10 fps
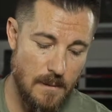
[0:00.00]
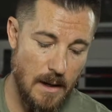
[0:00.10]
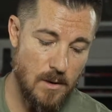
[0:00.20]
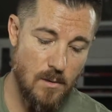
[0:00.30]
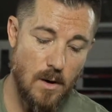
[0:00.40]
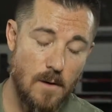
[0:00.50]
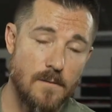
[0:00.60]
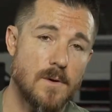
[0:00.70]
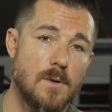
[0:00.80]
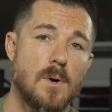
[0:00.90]
and you are
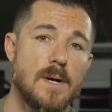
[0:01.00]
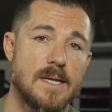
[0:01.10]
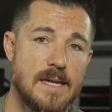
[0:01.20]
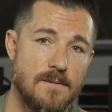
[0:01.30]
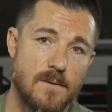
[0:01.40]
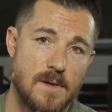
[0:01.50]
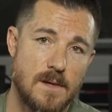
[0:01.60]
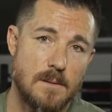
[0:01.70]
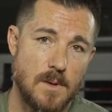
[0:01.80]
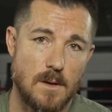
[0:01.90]
offering your body different
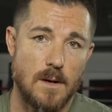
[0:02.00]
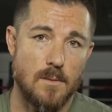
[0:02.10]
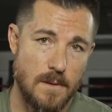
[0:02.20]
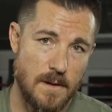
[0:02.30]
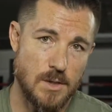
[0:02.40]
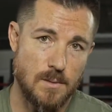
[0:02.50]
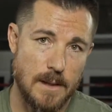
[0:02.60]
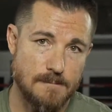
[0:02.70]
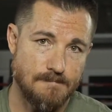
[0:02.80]
stimuli with each one.